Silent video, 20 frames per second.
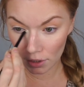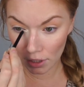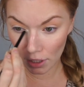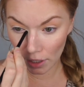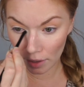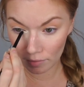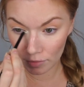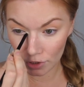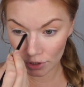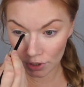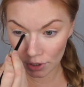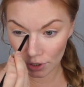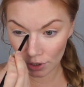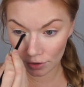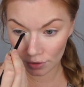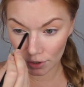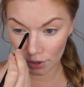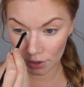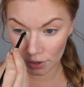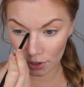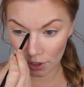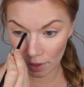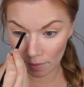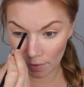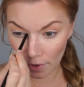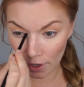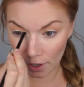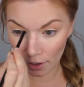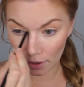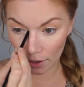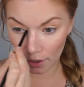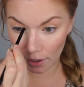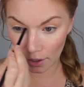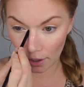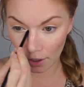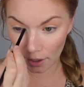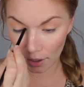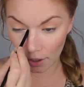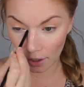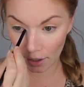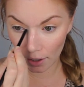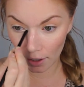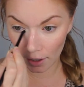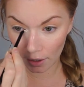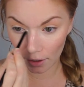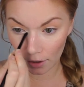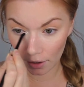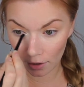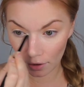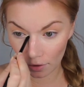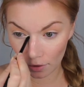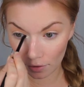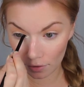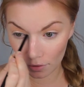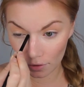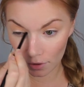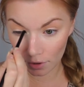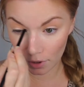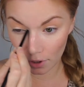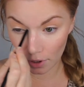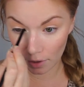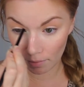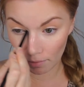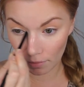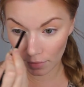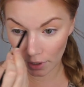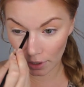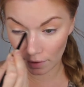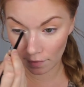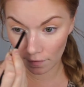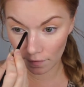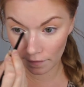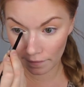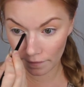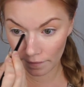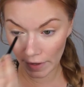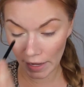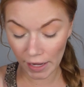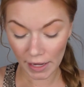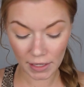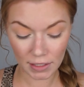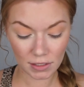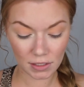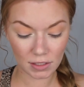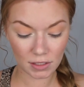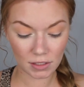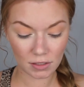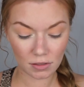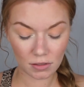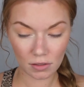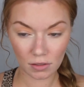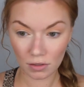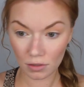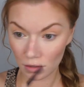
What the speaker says: Today I'm just going to use the same highlighter I used on my face.